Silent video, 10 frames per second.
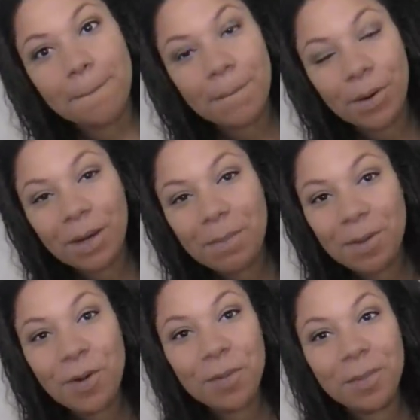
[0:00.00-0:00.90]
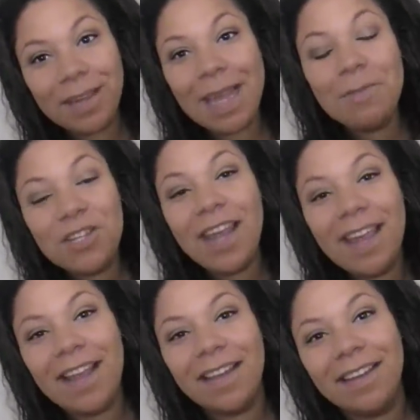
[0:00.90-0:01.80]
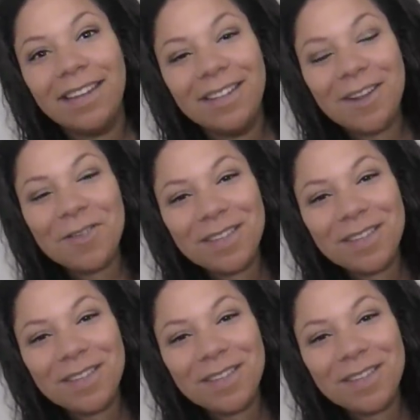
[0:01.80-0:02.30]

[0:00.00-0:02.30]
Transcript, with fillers: Booty boop. Keep shaking. Don't